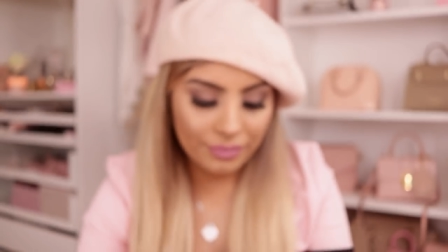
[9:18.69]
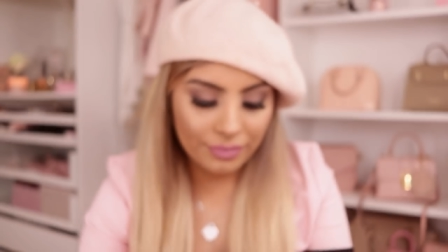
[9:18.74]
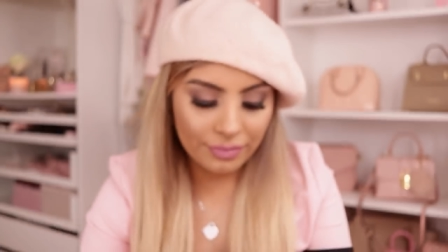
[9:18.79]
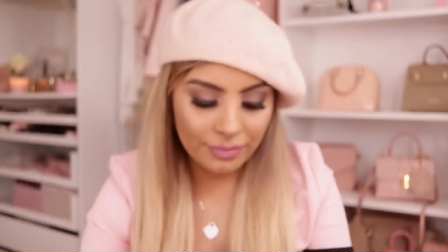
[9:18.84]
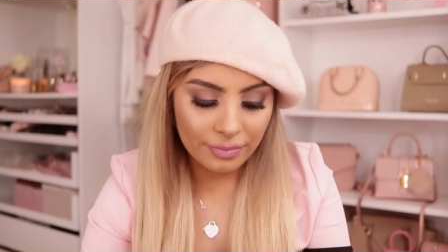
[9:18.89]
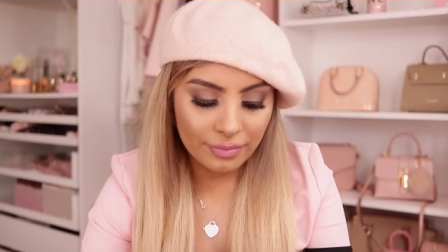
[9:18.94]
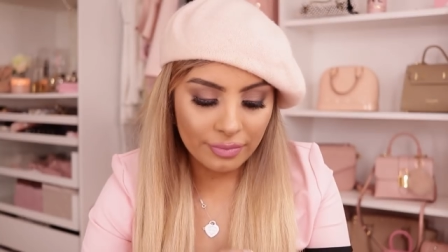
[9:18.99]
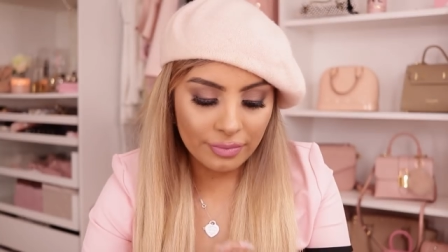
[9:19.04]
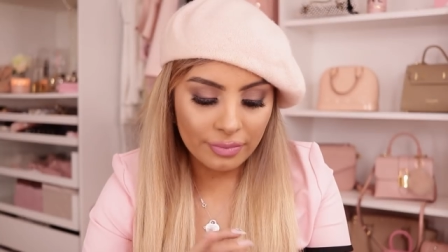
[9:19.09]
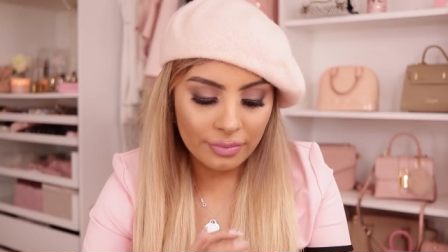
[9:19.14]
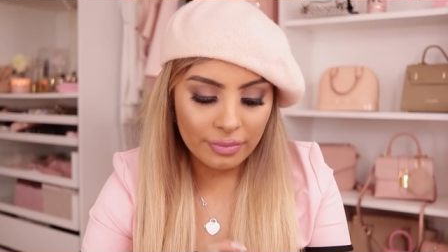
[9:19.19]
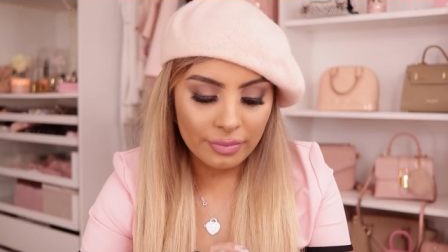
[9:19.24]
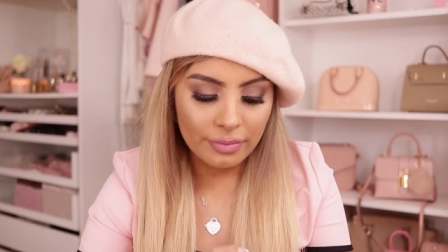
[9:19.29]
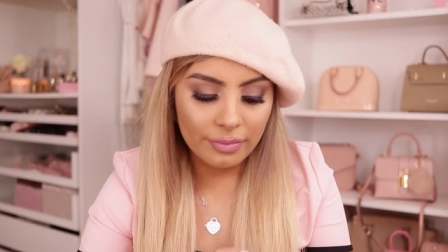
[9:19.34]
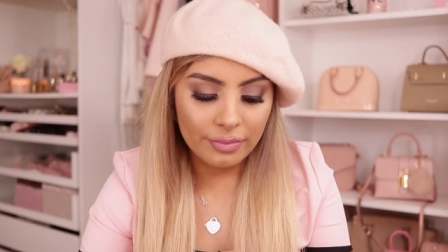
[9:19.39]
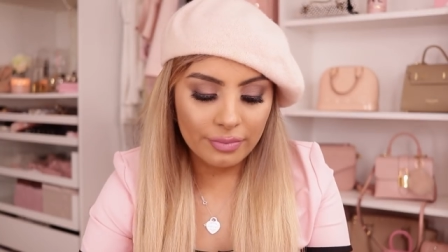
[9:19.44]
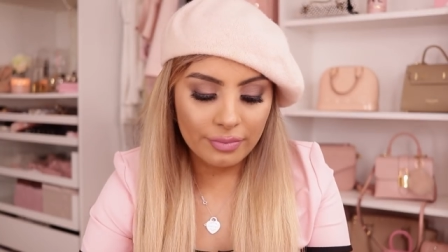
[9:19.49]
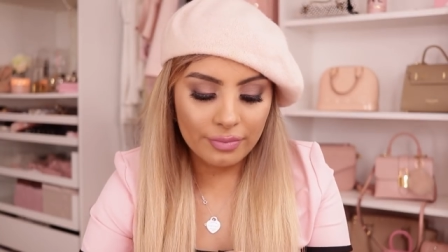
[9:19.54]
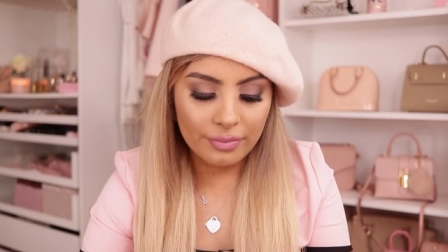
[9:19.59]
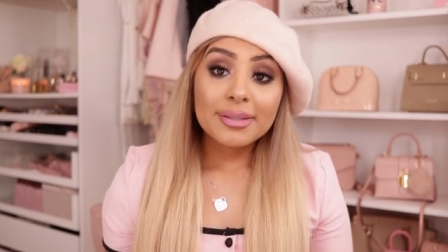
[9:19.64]

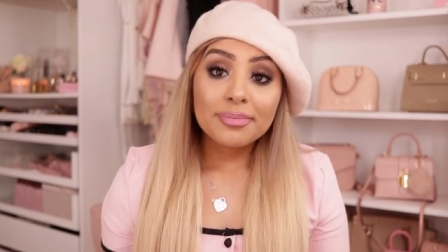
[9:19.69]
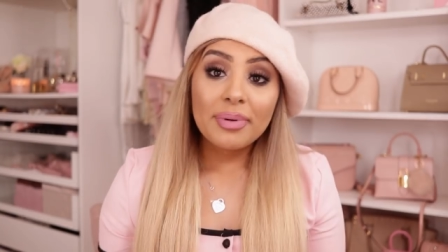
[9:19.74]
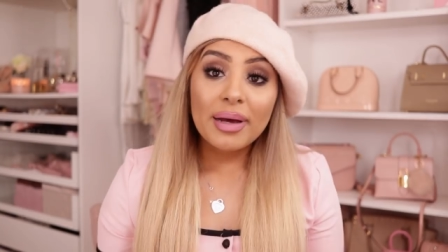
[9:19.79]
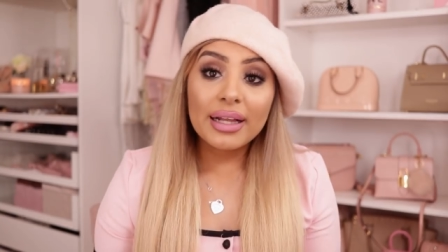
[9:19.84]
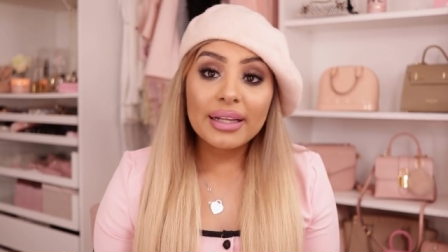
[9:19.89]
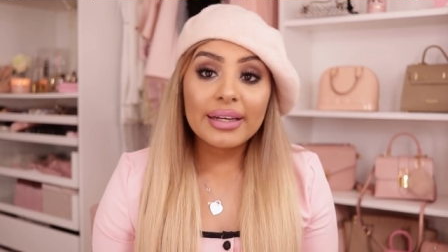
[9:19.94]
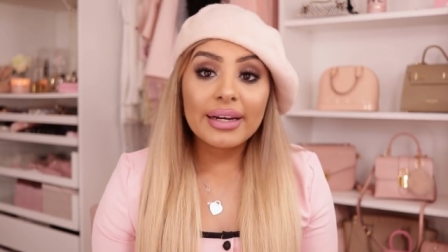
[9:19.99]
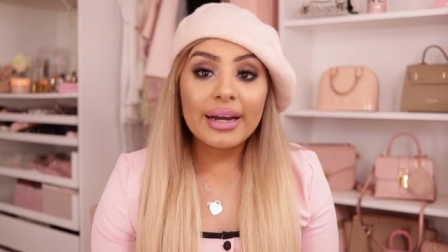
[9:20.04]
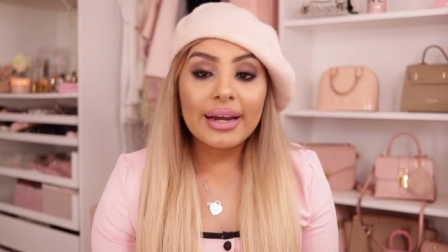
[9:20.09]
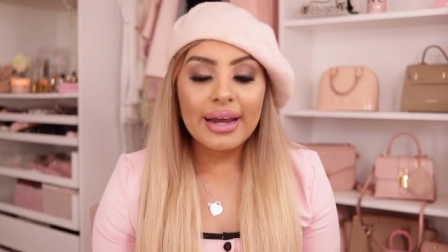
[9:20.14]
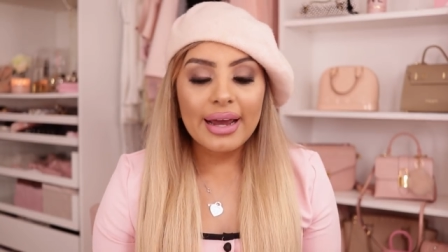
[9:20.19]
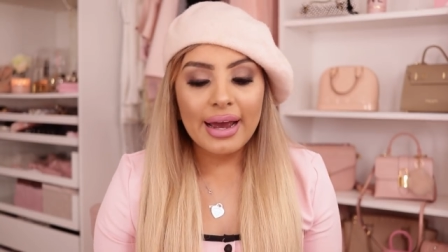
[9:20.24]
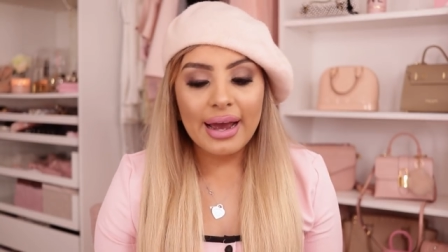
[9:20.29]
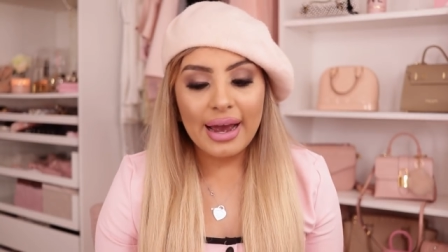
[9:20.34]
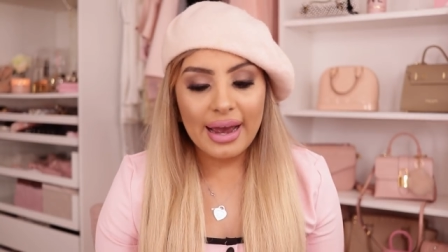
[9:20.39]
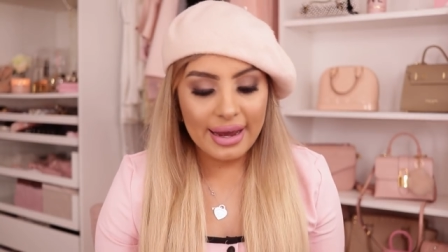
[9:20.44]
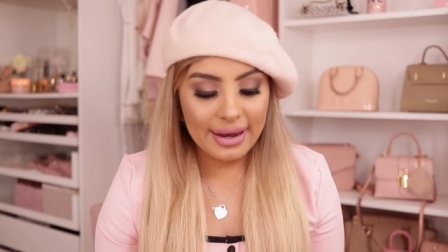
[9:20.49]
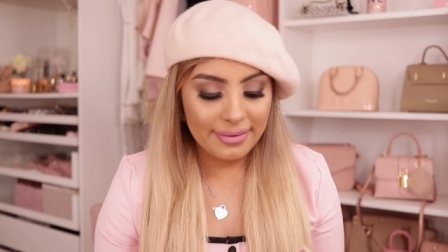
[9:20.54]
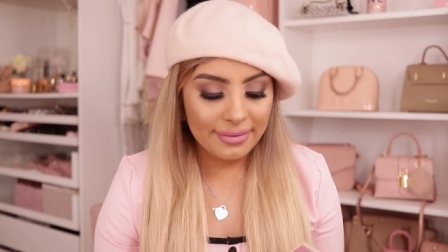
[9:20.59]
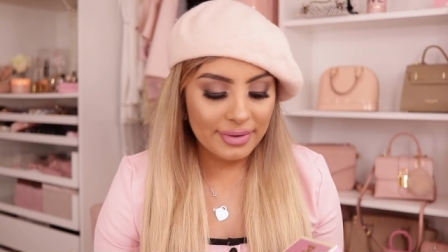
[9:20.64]
Next palette I
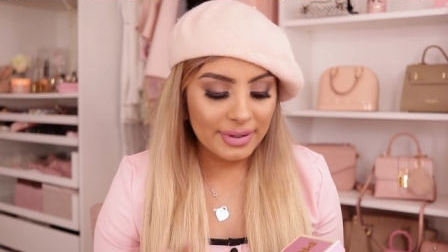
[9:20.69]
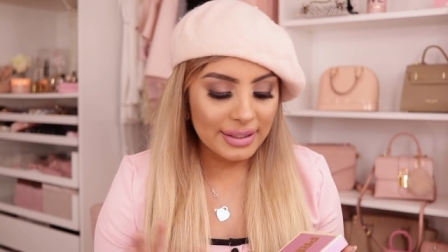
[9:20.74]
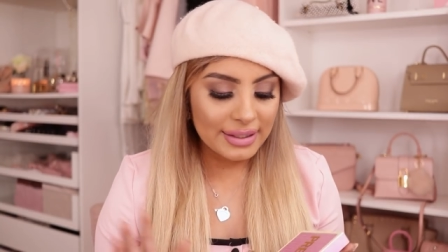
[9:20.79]
have,